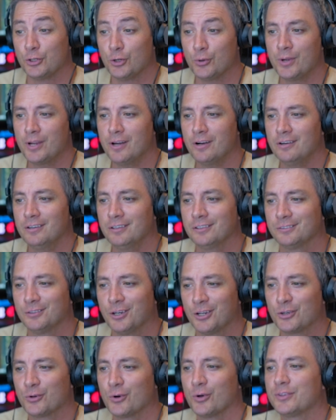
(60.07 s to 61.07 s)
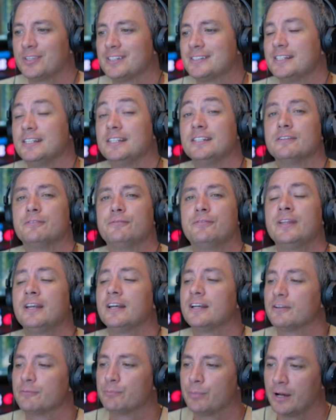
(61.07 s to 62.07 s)
you're new here, Under Oath is the
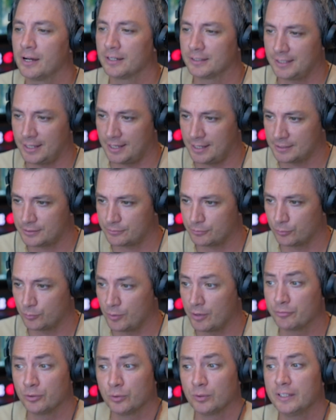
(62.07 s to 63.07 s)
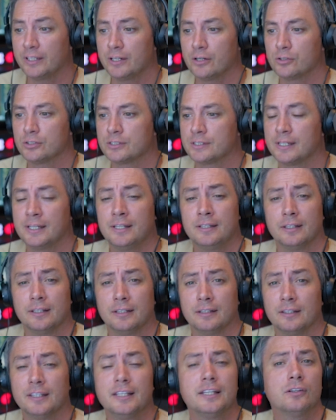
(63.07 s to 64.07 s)
definitive podcast for revenue leaders in the
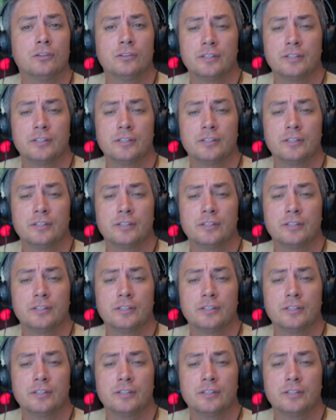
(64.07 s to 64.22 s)
legal